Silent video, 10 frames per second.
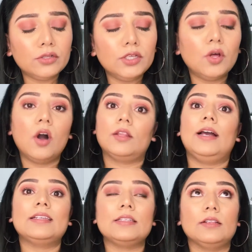long
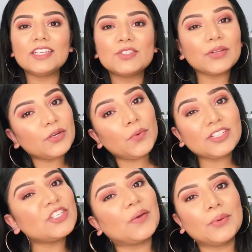lasting. So I did want to
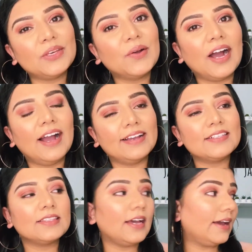check with you guys
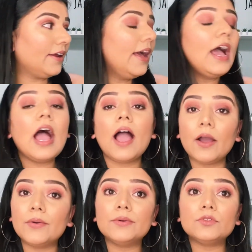that
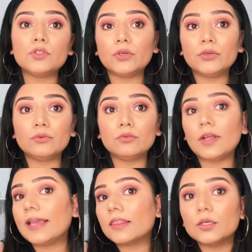how do you
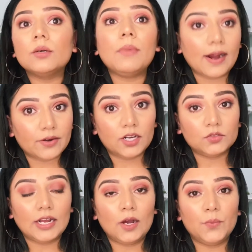like the background
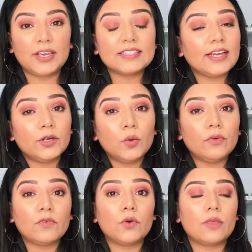now, because I know
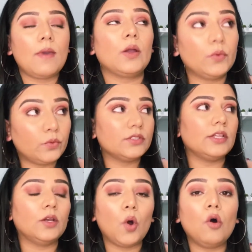before the background was
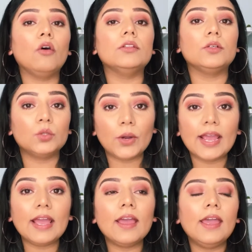like all
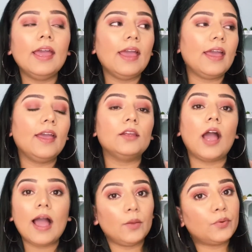gray, and
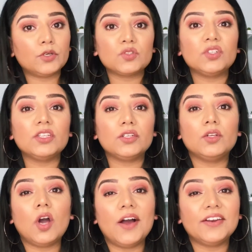I personally did
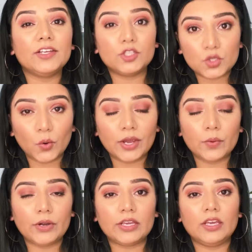not enjoy
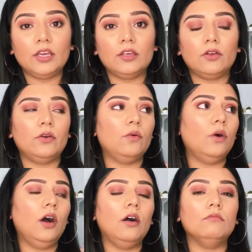working
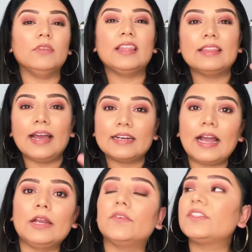in that
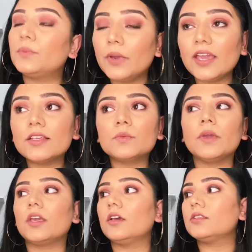kind of space
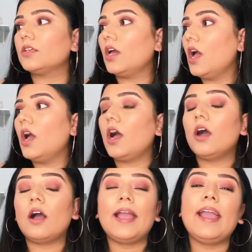because
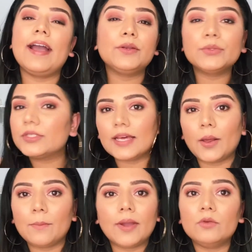I had to set
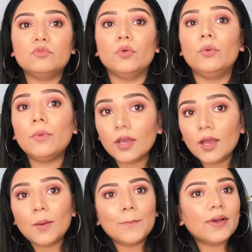up my room.
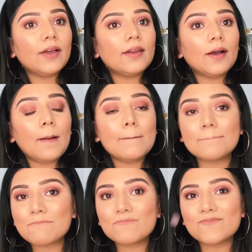But
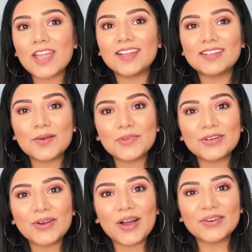let me know
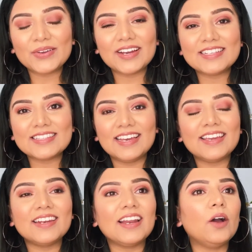how you guys like
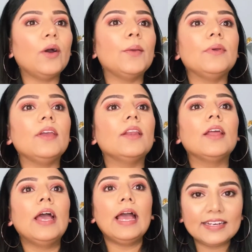it now. I mean,
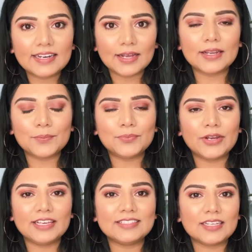I did end up
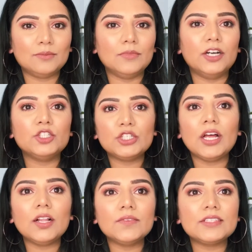putting some
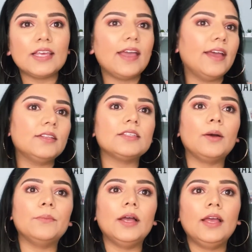shelves and
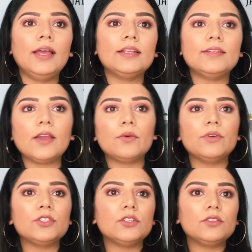some
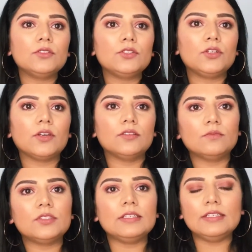decorations. You can
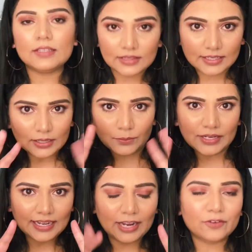see a little bit
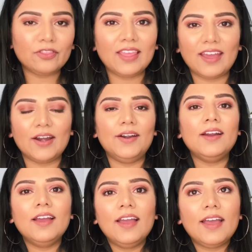kind of there,
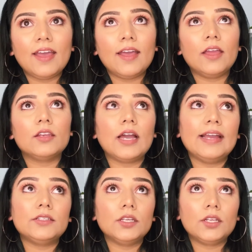and I
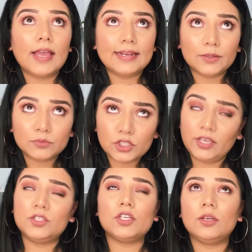did end up
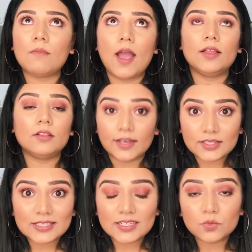changing my lights
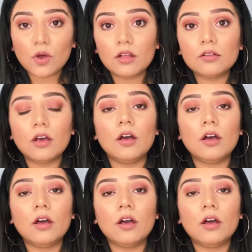as well.